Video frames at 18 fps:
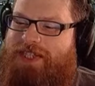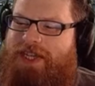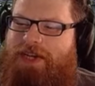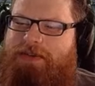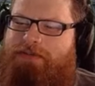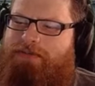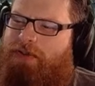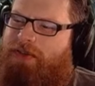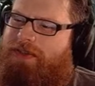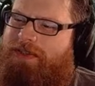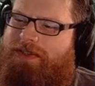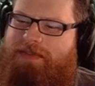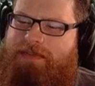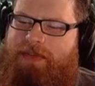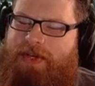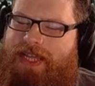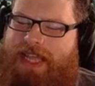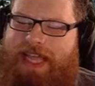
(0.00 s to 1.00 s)
Oh, Royal, the
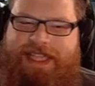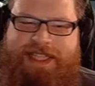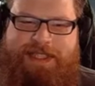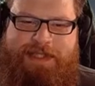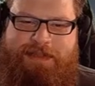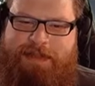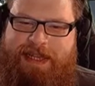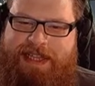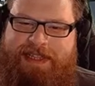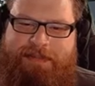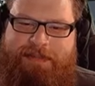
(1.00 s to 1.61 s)
more you get into it, mate,